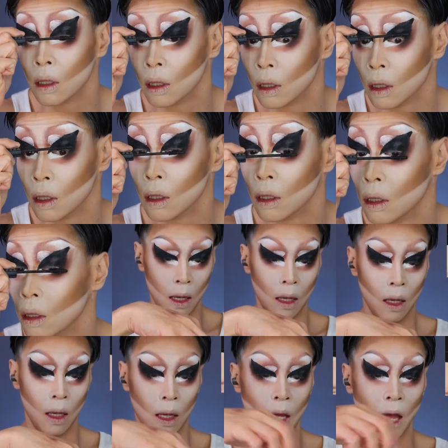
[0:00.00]
I don't want to see a
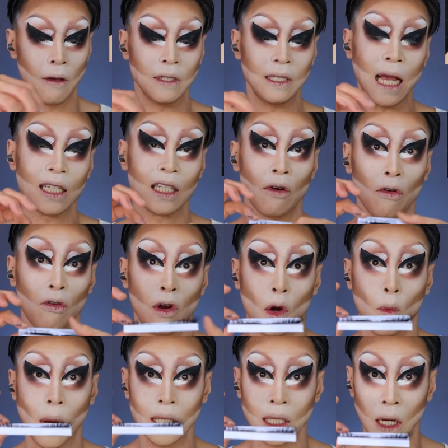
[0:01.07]
plastic. If Stack
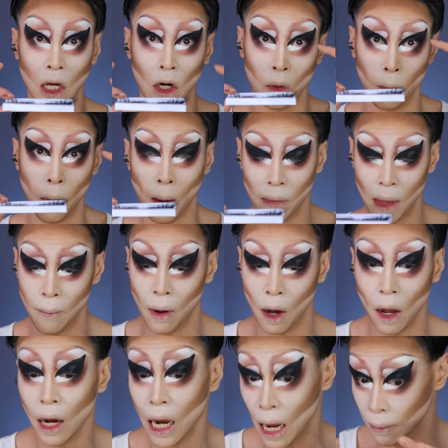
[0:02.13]
0301s, I'm going to pop them
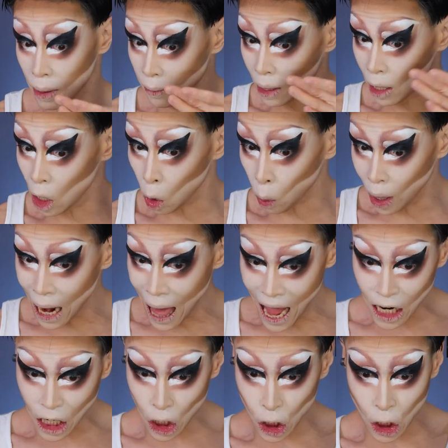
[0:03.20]
on and maybe a lower
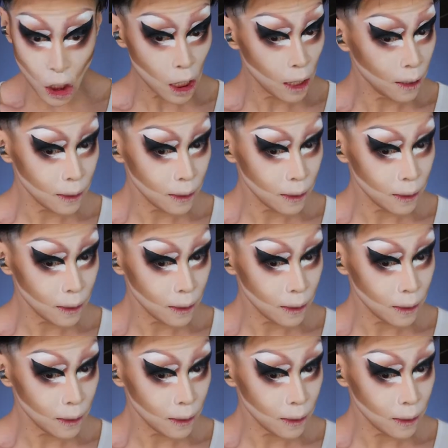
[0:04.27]
lash.